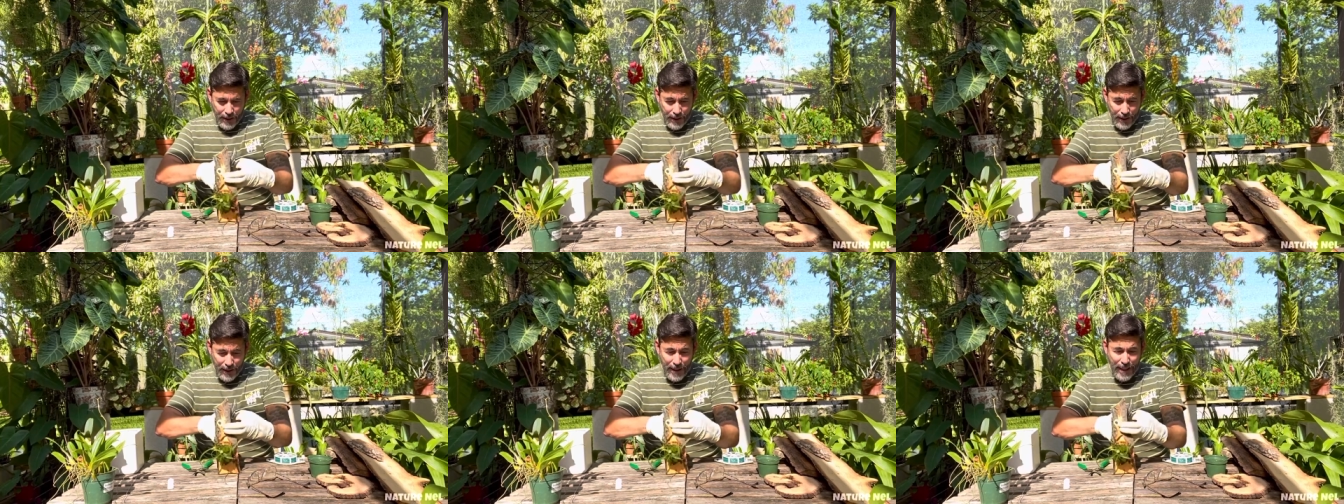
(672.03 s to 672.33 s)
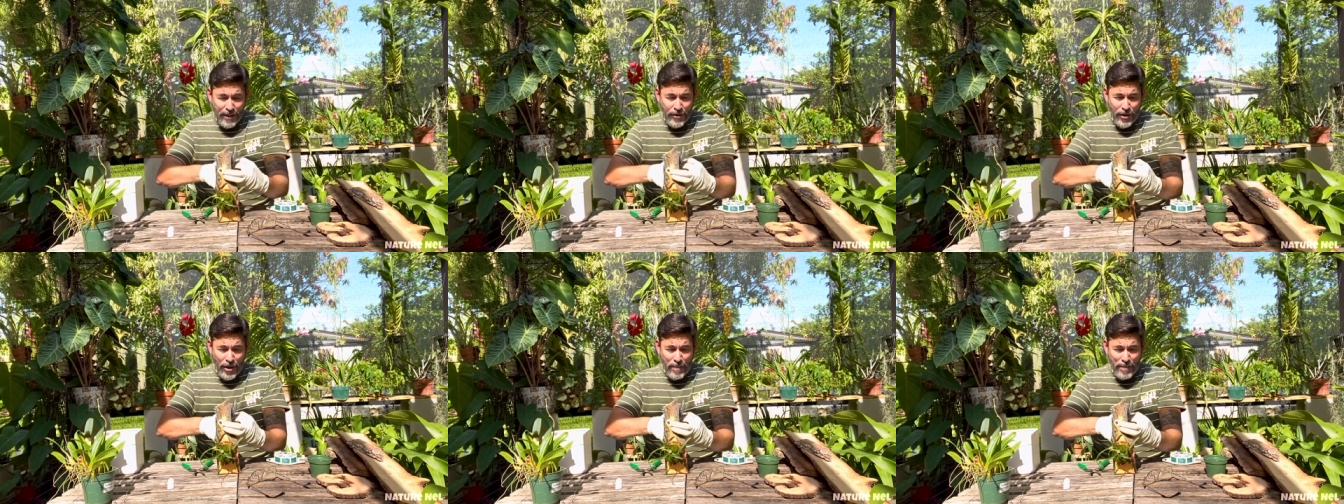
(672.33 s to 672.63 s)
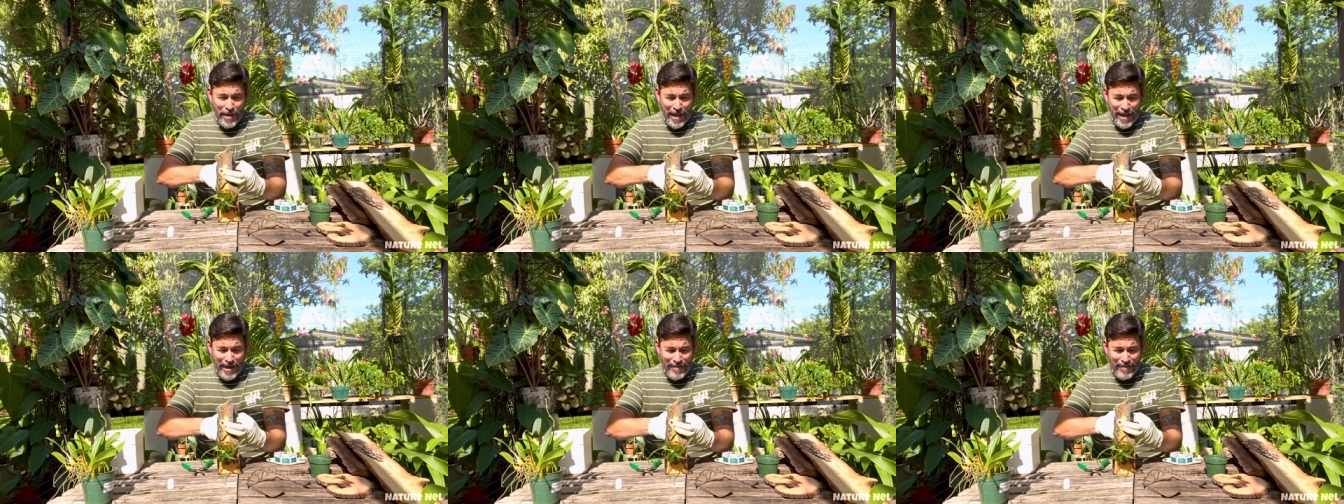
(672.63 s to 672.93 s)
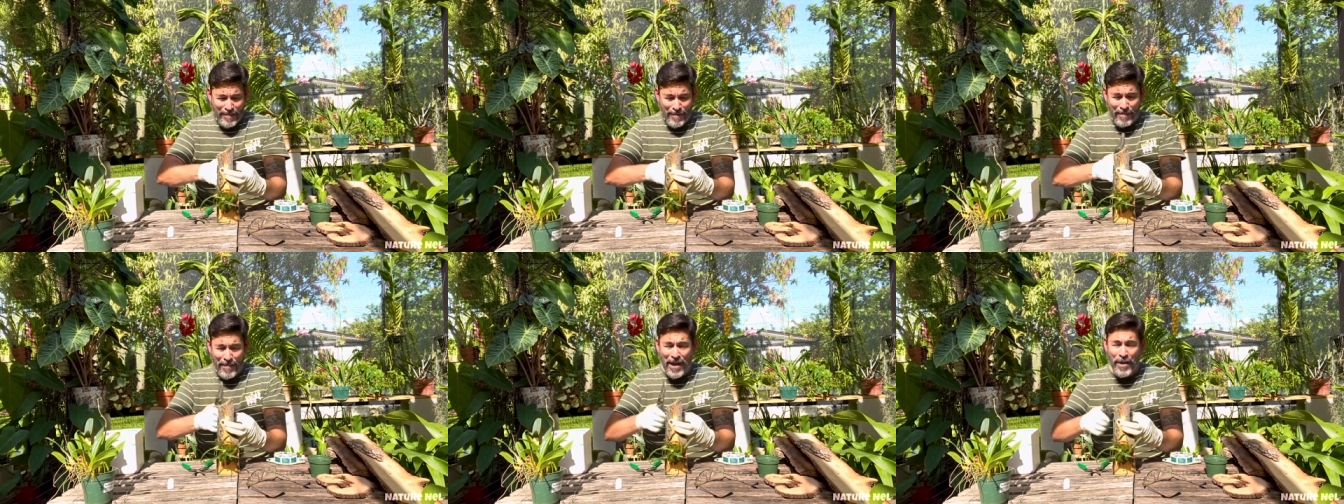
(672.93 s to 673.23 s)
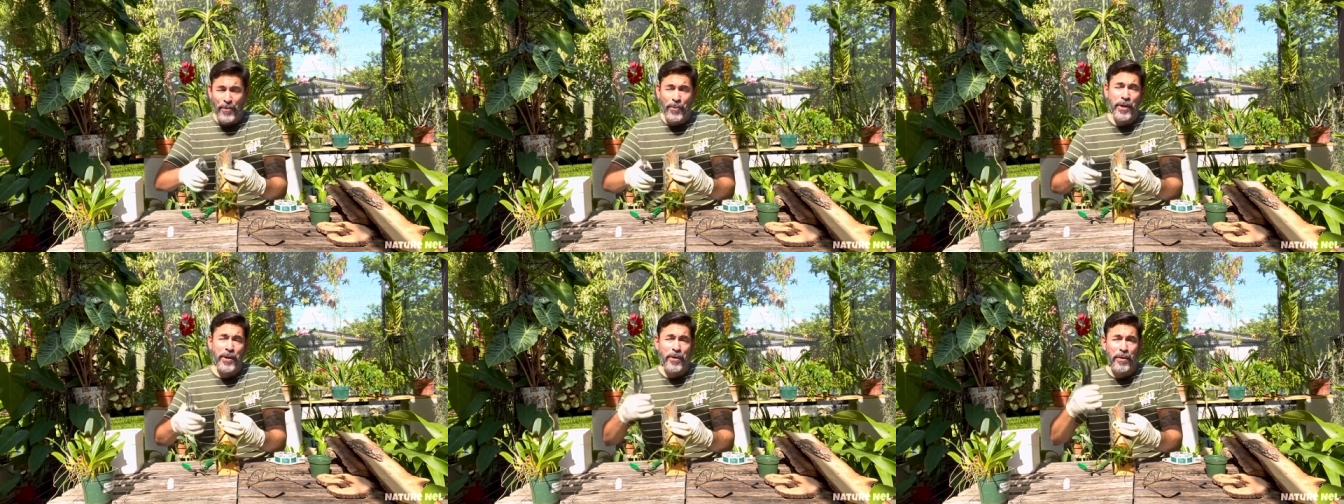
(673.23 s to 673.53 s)
These are my, my
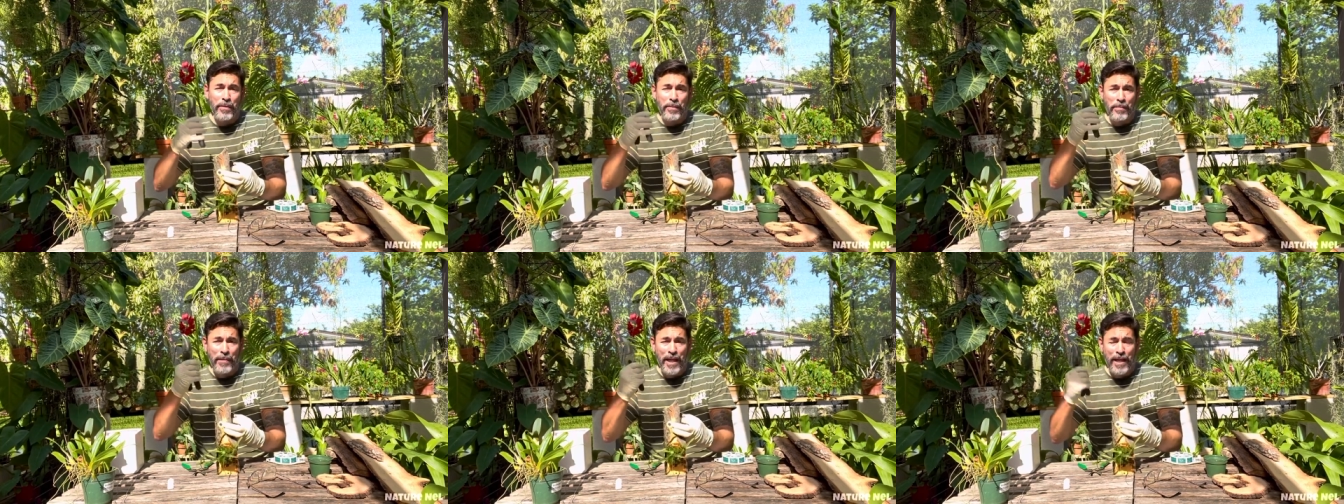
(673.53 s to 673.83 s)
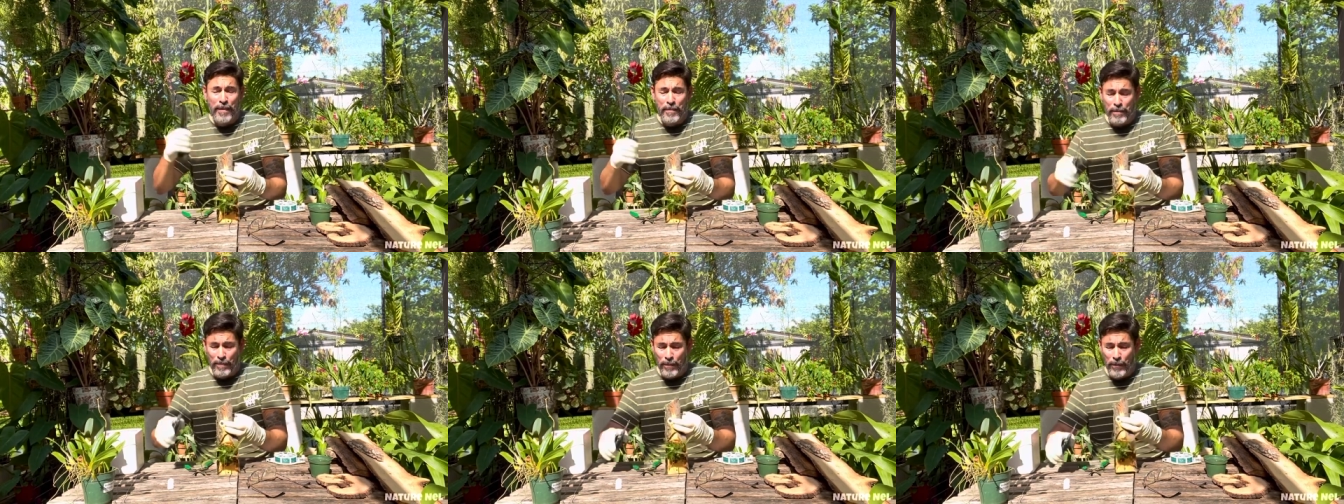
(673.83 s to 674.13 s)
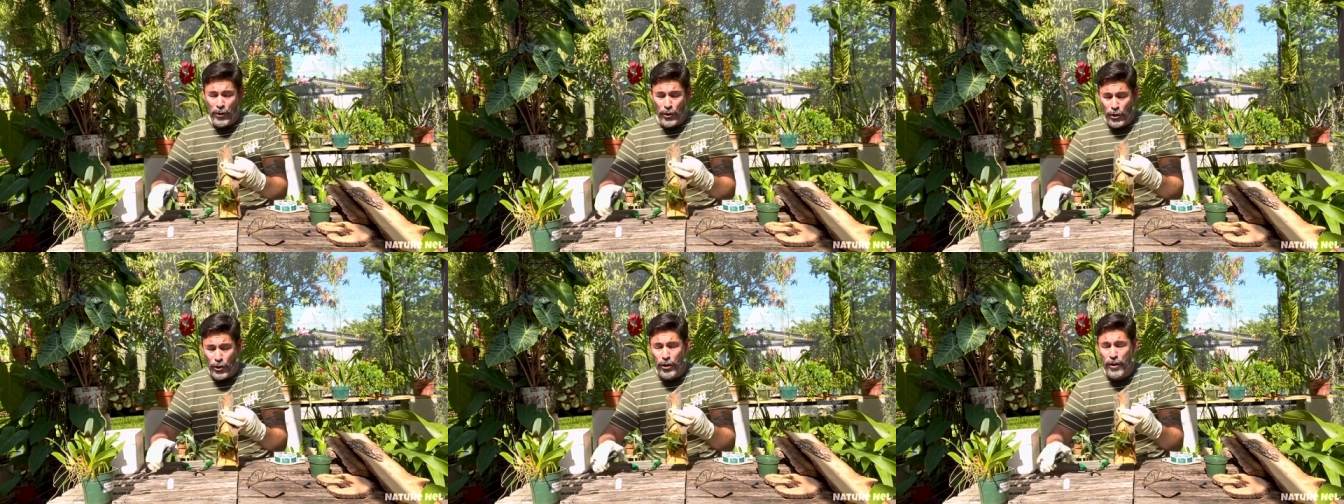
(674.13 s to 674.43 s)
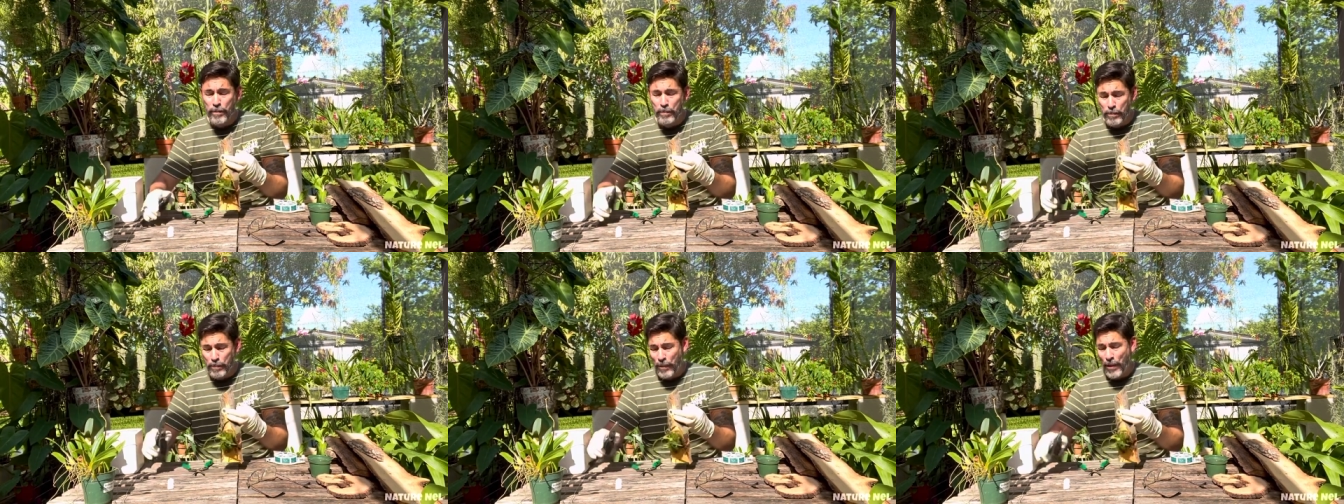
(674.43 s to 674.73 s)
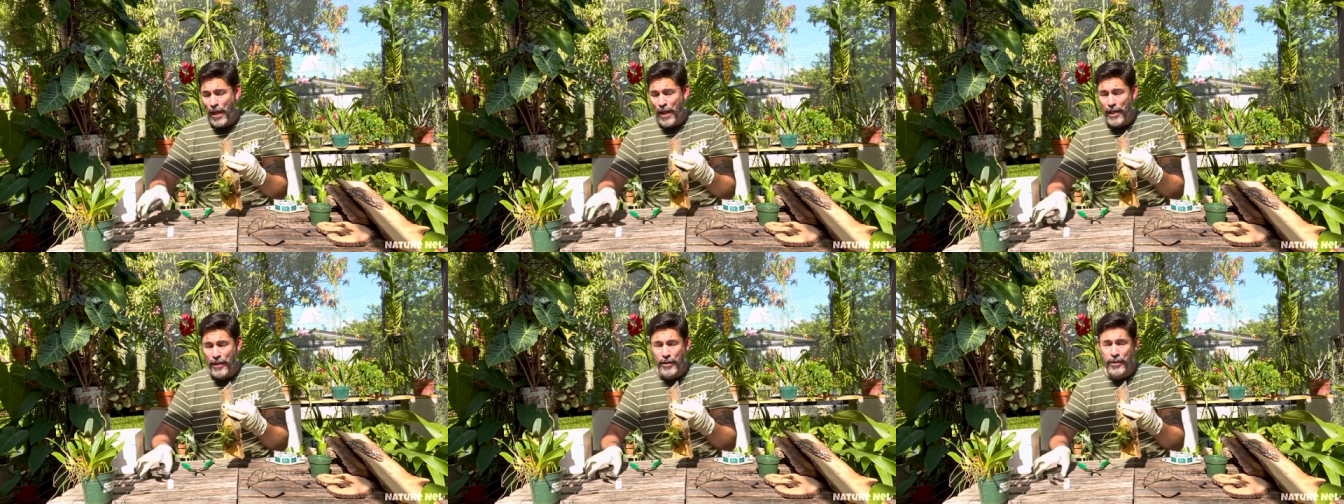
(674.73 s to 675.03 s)
real, my good
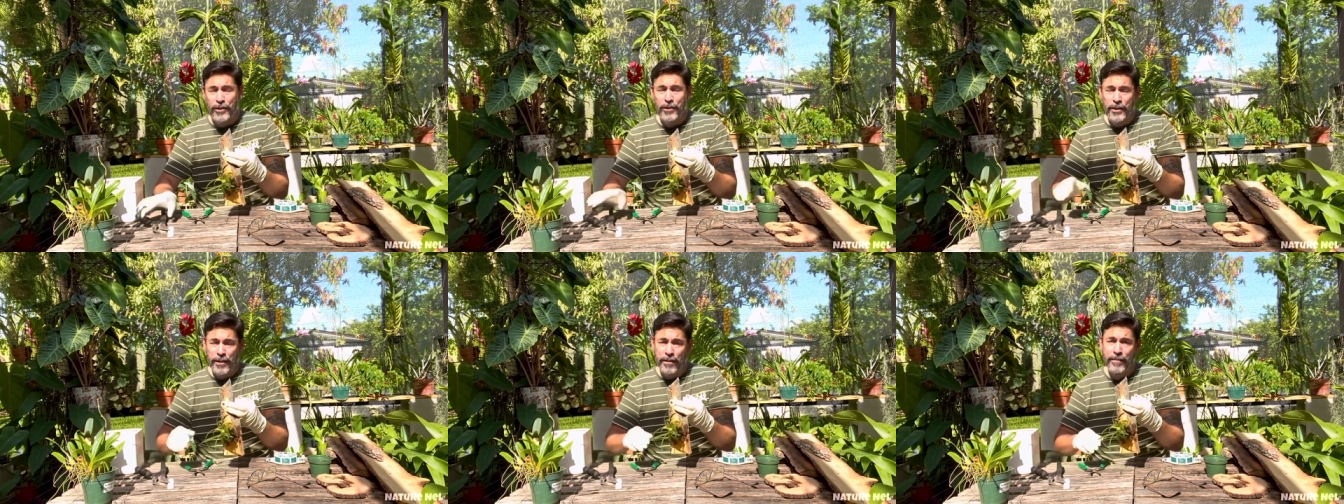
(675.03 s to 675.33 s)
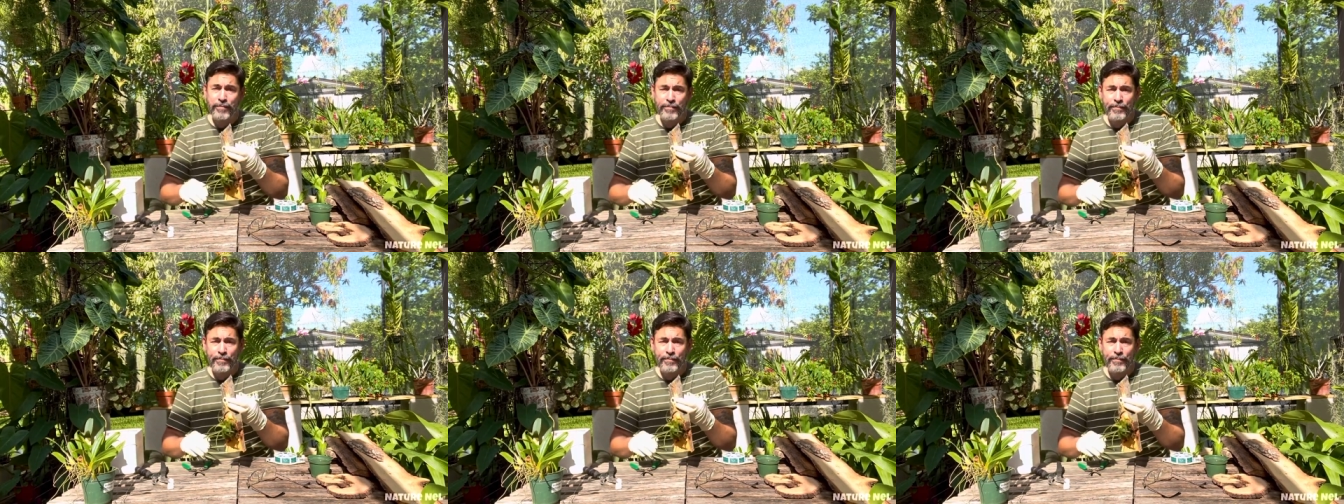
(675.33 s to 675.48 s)
pliers